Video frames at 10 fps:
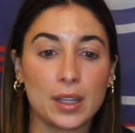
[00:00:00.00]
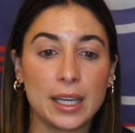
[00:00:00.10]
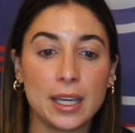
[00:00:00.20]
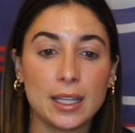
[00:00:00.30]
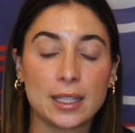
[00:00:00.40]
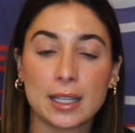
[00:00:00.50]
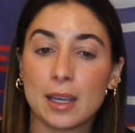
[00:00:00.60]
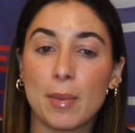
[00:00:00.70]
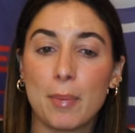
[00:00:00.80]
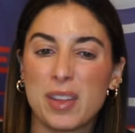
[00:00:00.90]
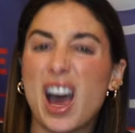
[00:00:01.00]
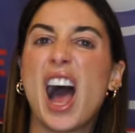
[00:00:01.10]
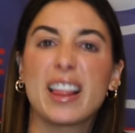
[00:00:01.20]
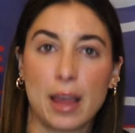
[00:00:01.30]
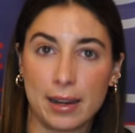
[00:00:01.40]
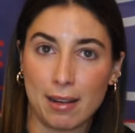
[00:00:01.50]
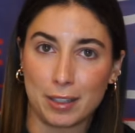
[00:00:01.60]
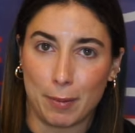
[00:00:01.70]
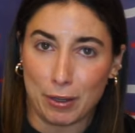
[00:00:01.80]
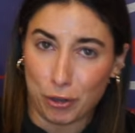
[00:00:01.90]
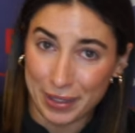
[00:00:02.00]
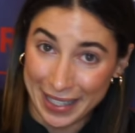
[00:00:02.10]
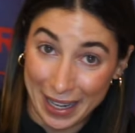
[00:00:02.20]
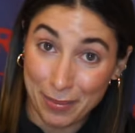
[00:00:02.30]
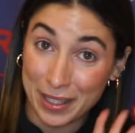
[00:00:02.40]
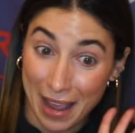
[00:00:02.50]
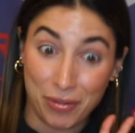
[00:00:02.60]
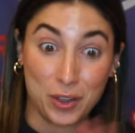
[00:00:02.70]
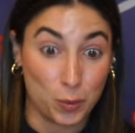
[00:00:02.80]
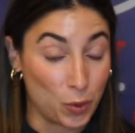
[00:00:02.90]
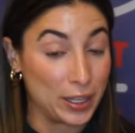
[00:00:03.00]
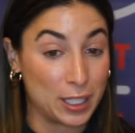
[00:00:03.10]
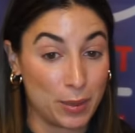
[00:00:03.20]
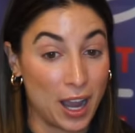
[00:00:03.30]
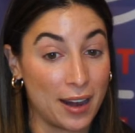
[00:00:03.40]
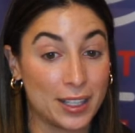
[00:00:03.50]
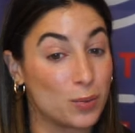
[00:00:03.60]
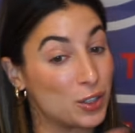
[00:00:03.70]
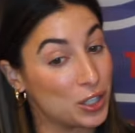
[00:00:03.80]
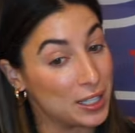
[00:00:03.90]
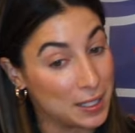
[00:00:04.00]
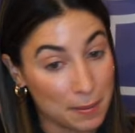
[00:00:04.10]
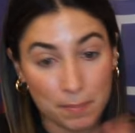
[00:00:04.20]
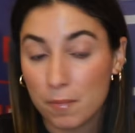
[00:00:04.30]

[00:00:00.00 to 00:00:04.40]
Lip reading: He might be the highlight on special teams at this point, to be honest, which is